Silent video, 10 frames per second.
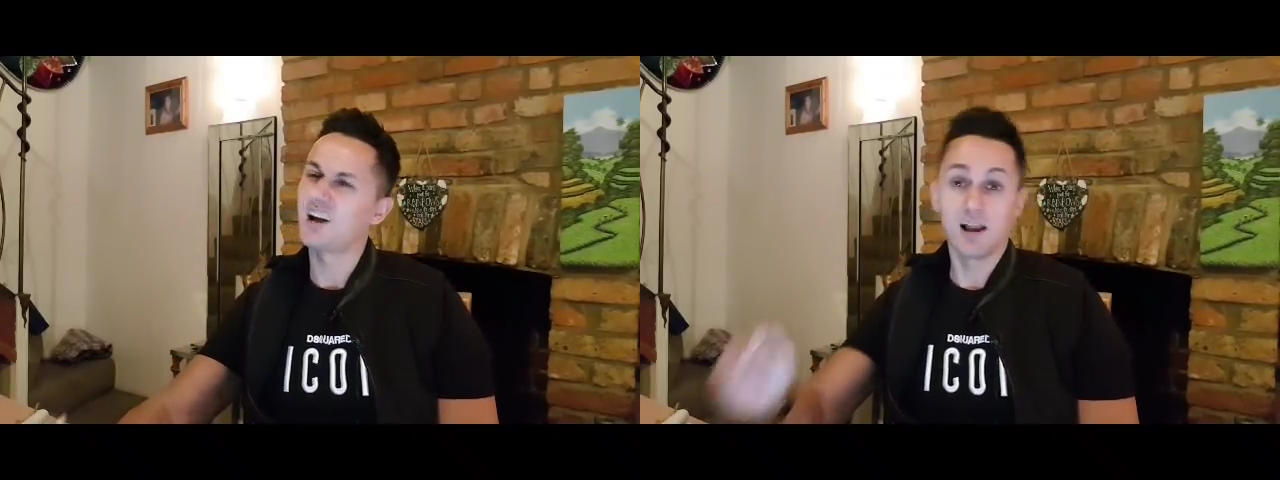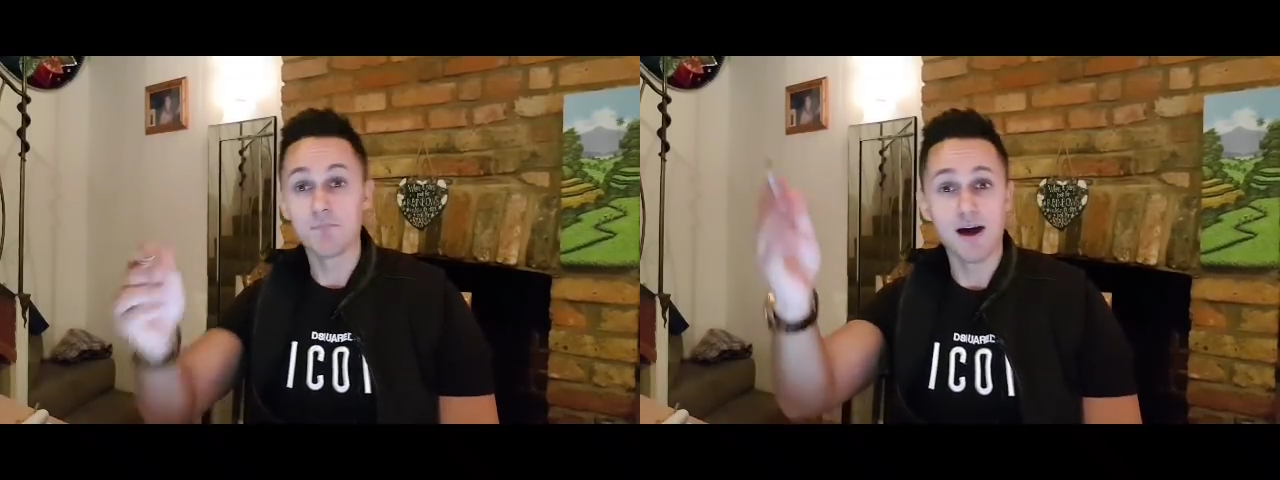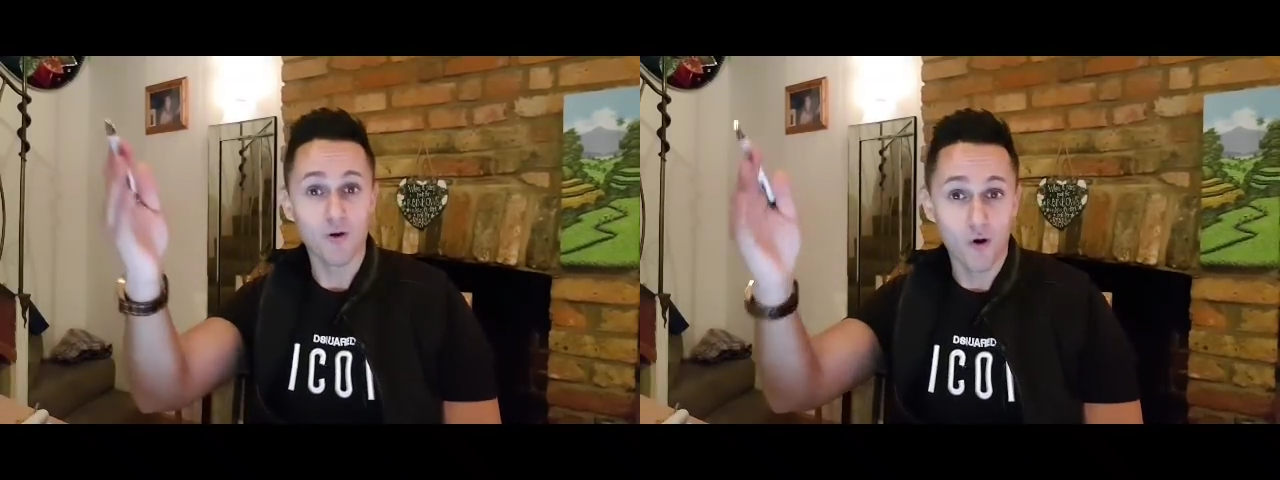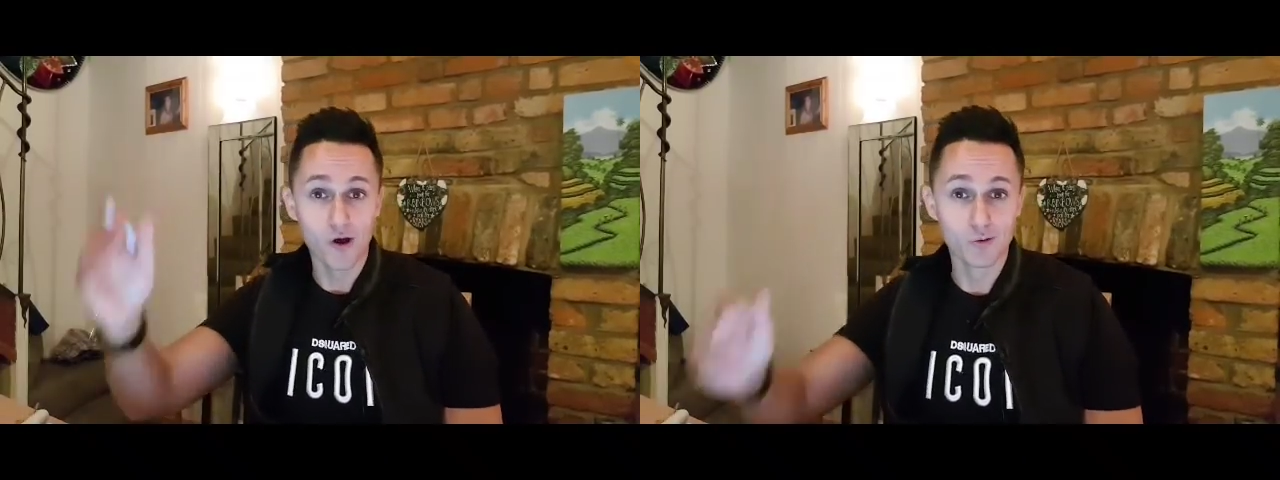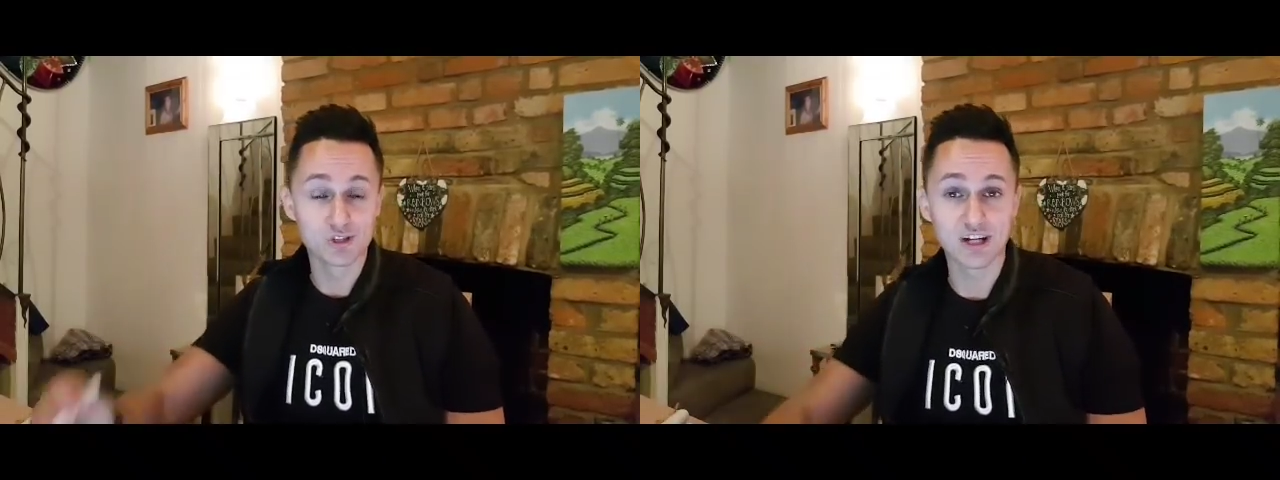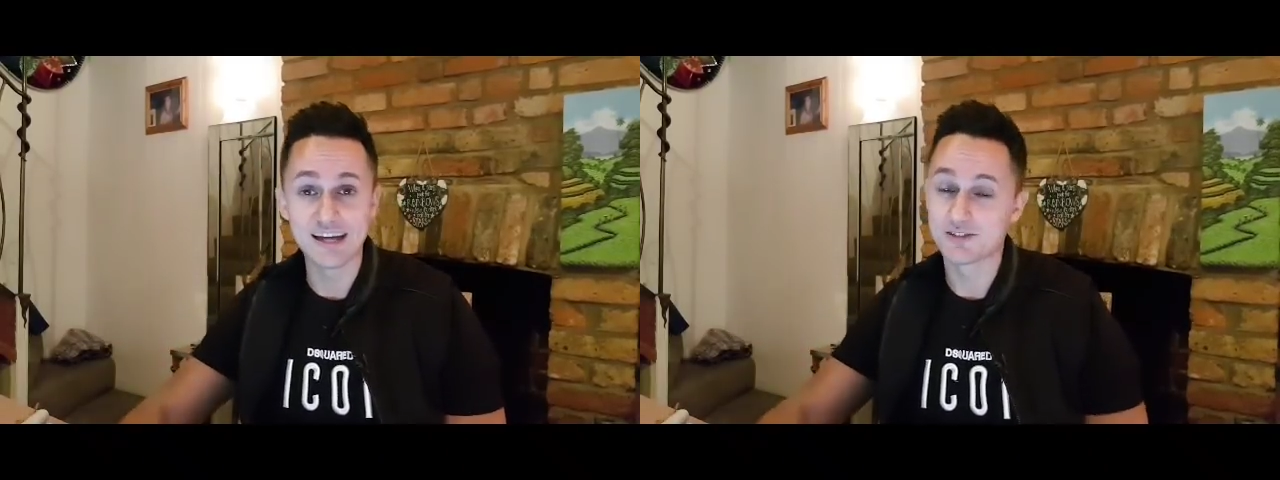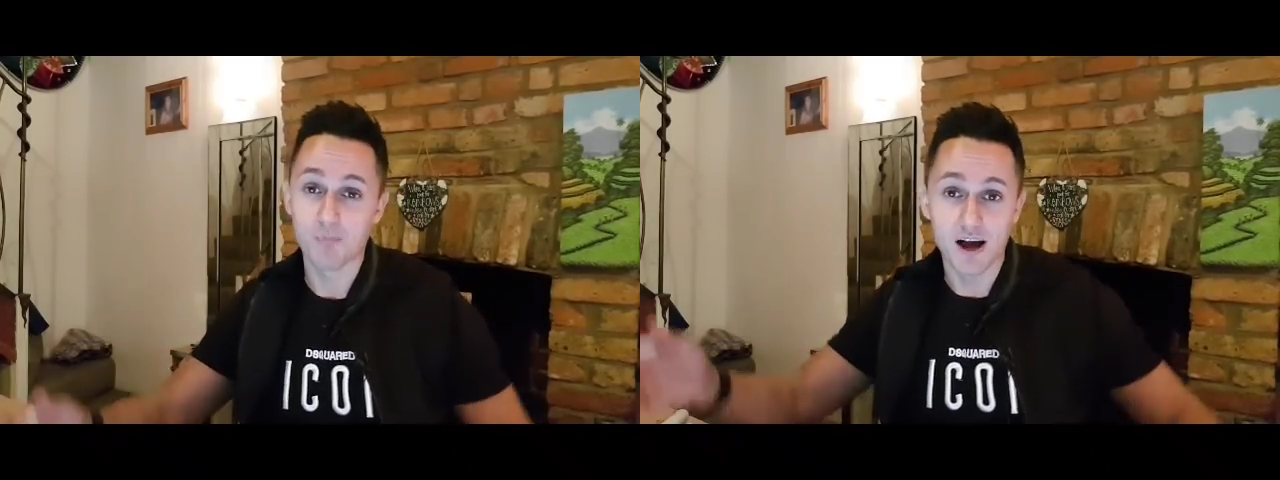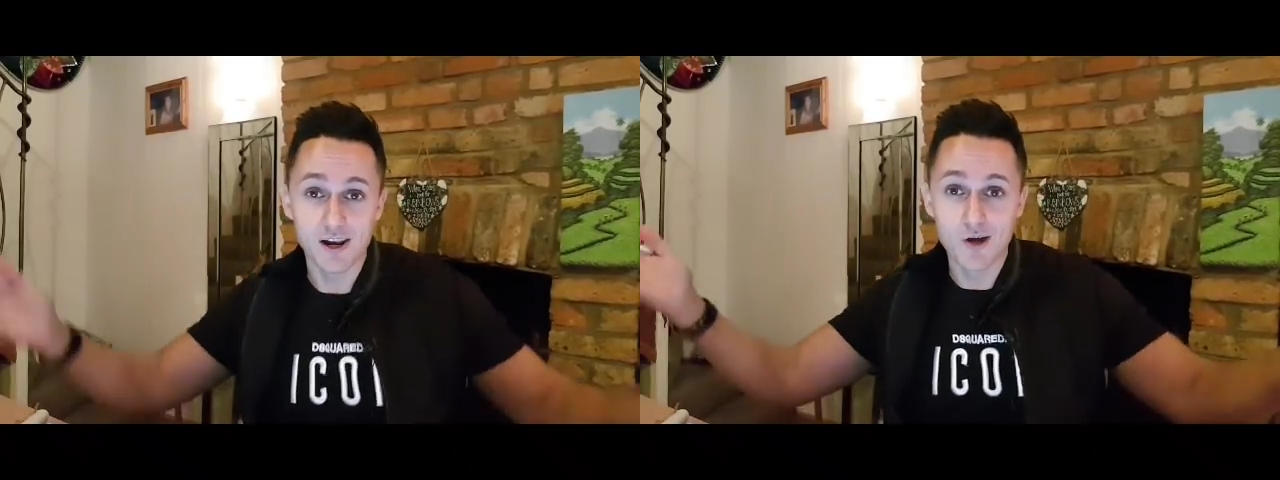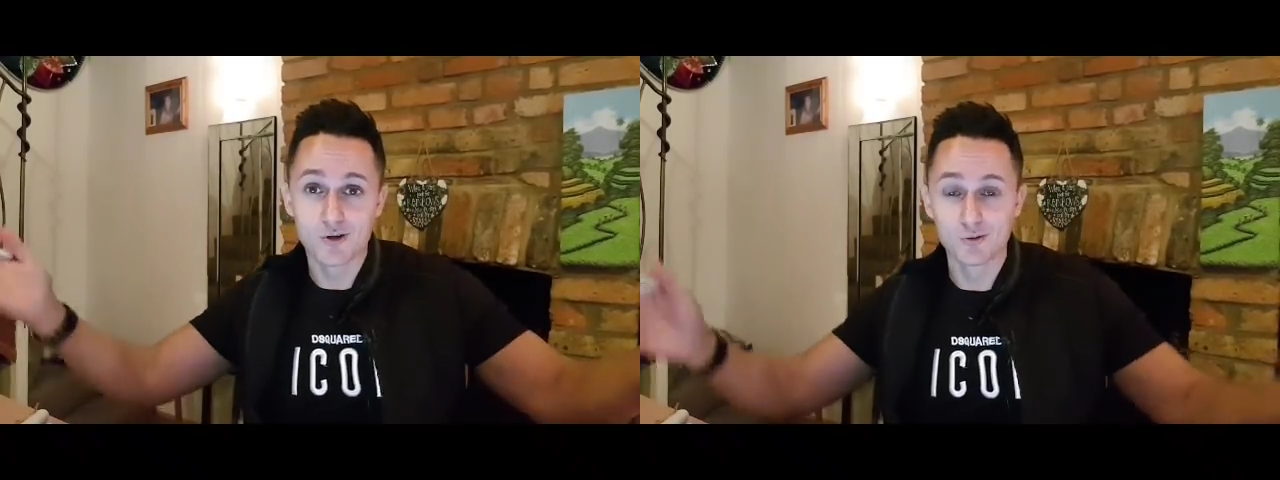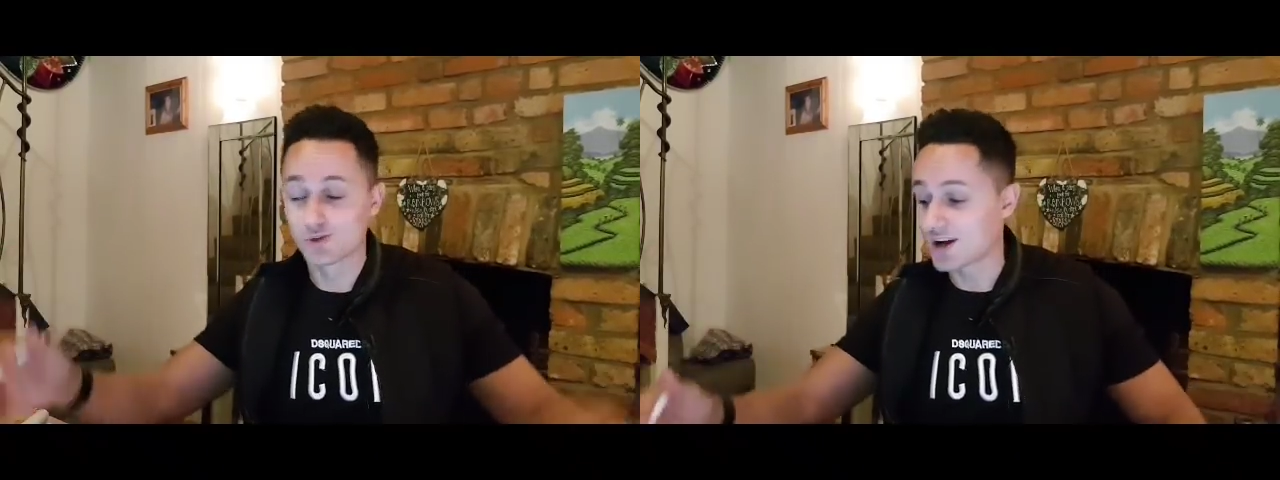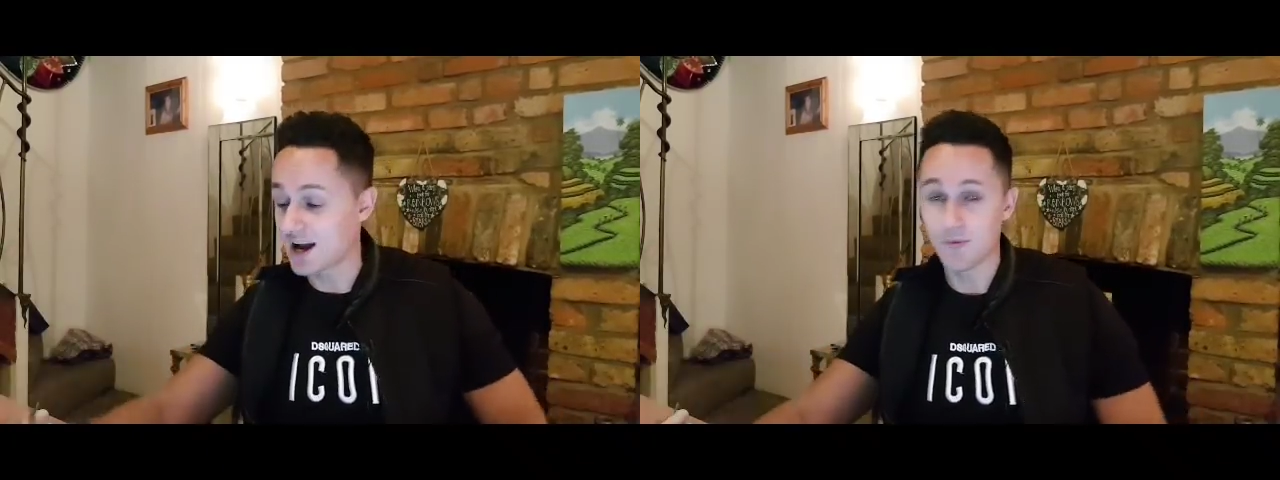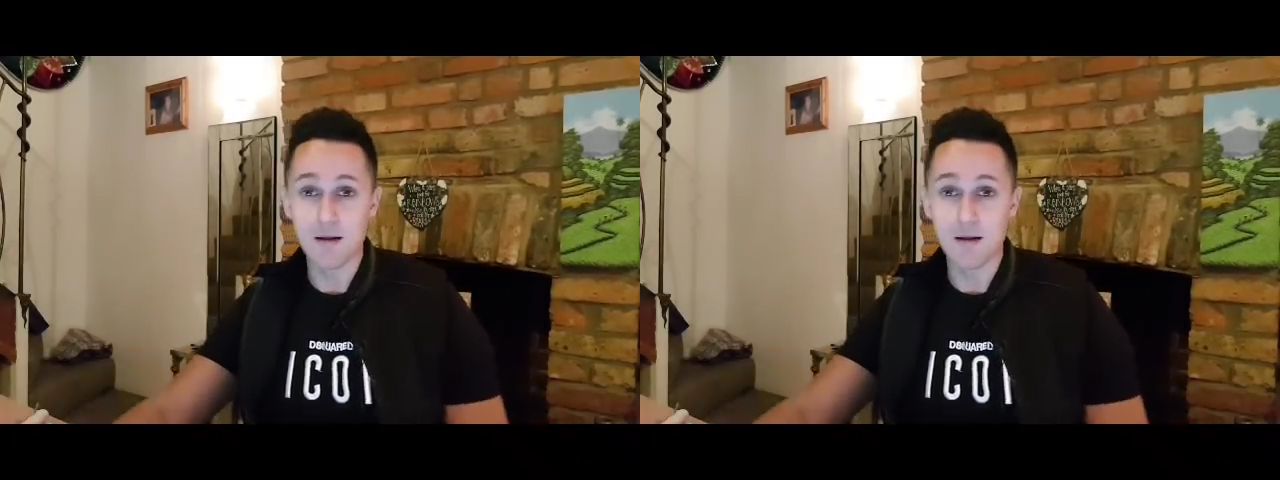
Clonmel Oil Chase, my local track